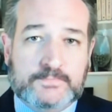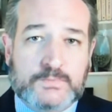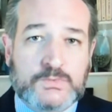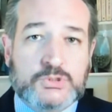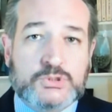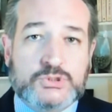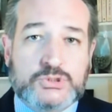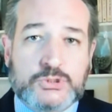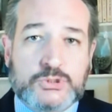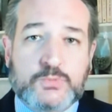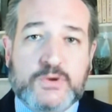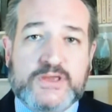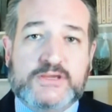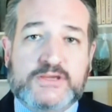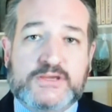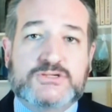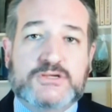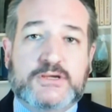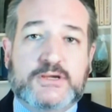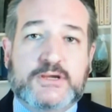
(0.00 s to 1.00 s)
2
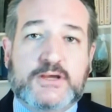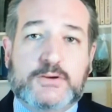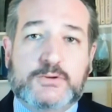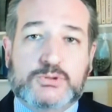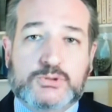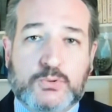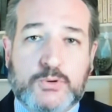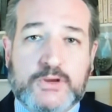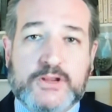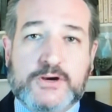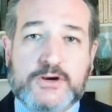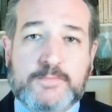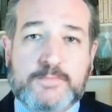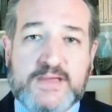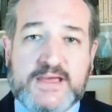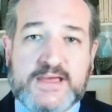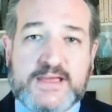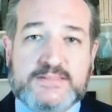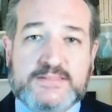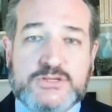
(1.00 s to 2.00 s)
weeks ago, Twitter
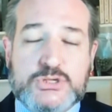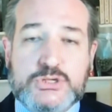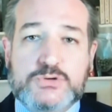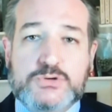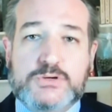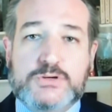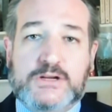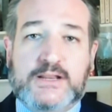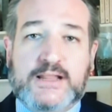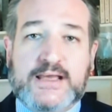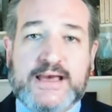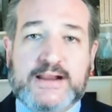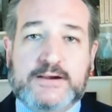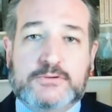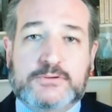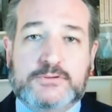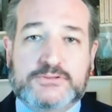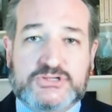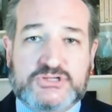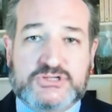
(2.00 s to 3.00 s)
made the unilateral
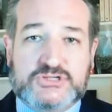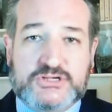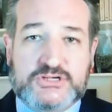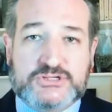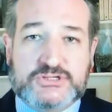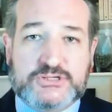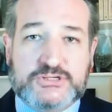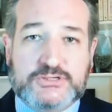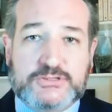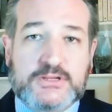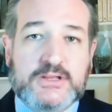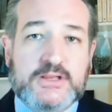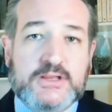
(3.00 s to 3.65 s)
decision